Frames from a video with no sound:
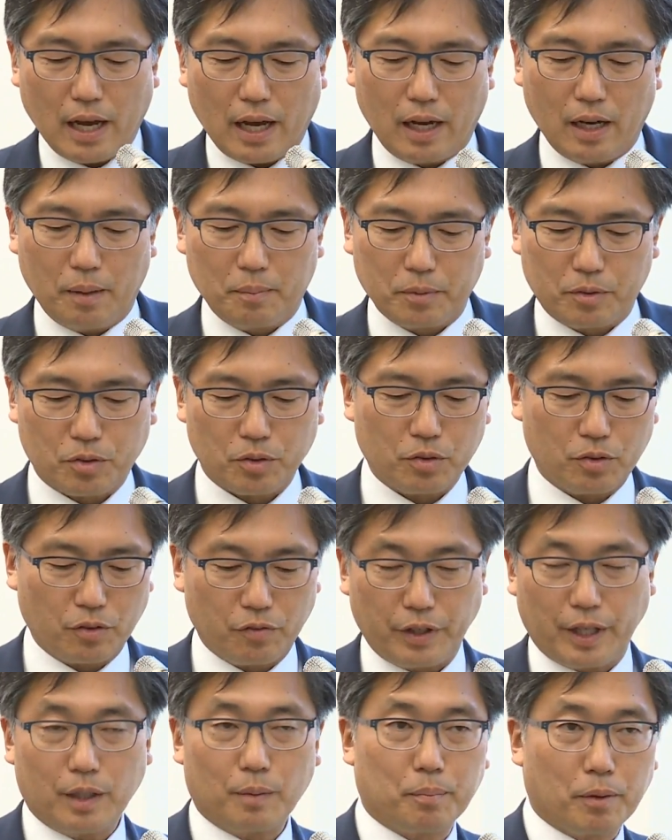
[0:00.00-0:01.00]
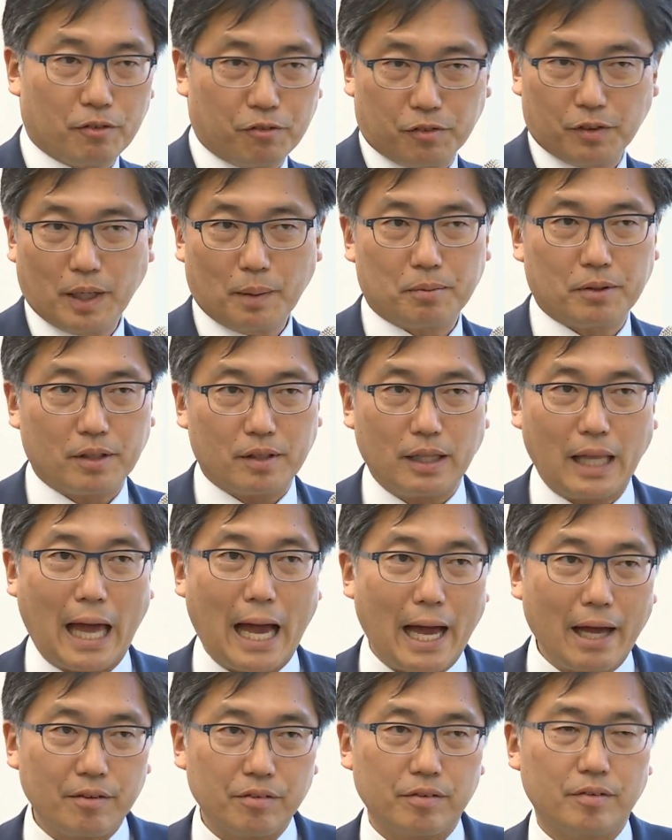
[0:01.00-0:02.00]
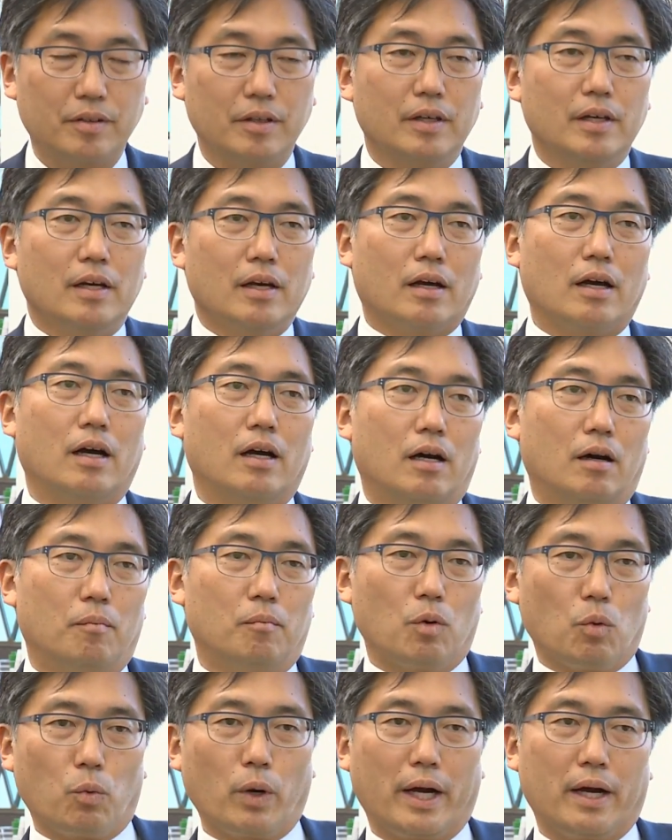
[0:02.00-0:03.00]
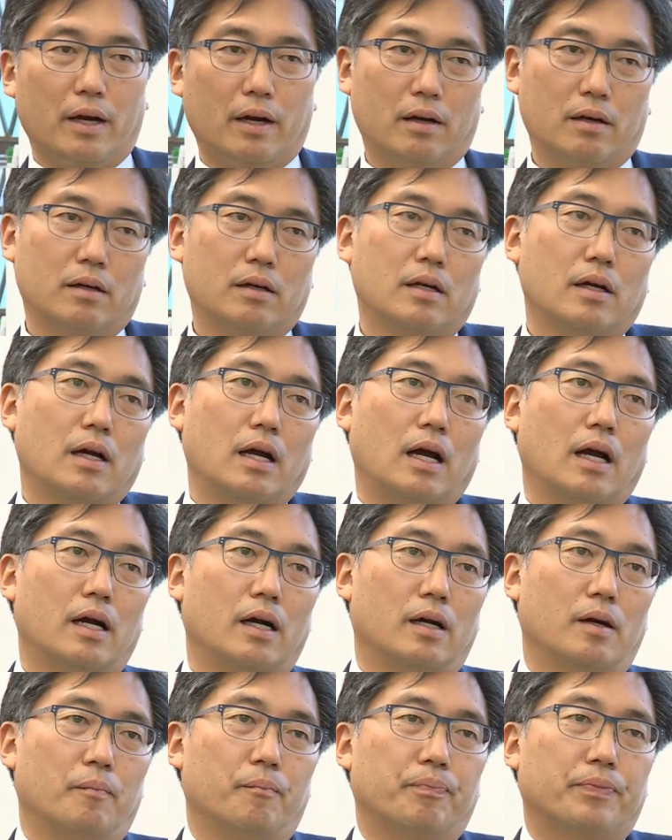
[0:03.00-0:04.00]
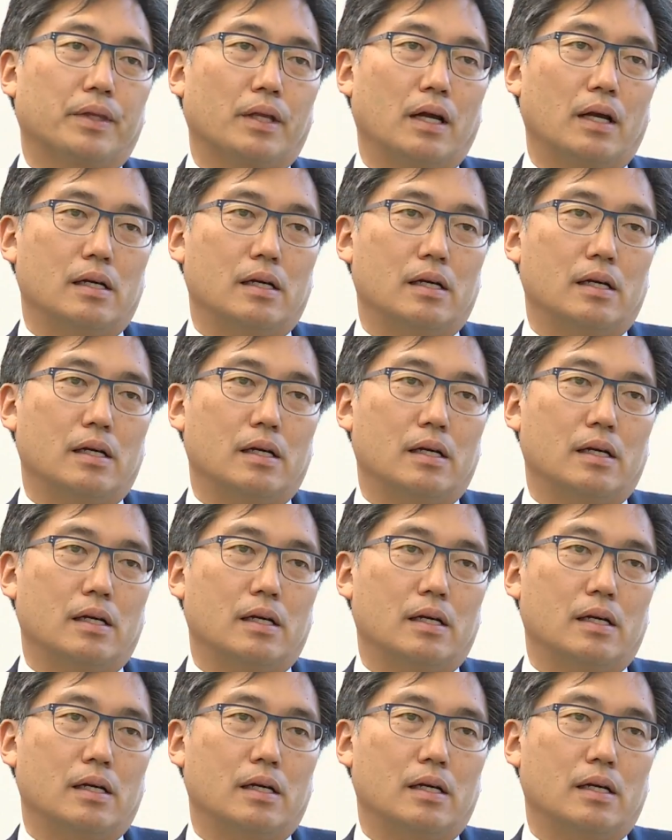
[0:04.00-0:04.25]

um, to develop a flipped class um, where um,